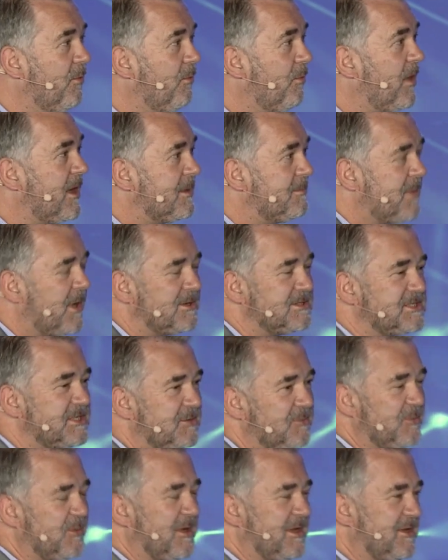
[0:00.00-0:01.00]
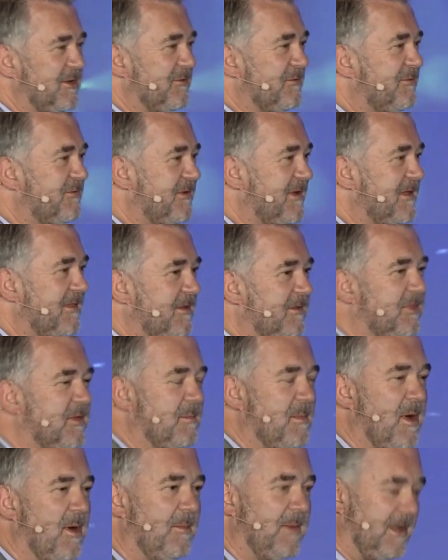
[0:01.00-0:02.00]
What emotion would you feel at the
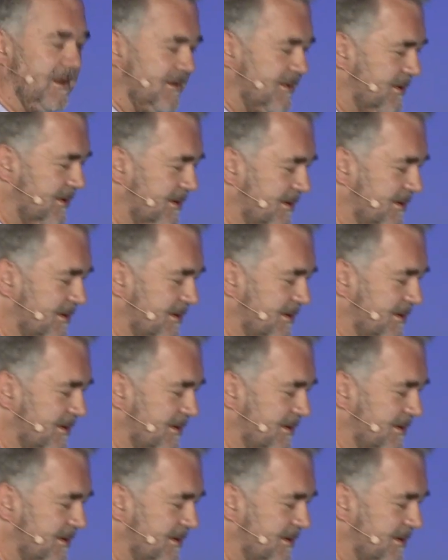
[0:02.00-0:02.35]
moment?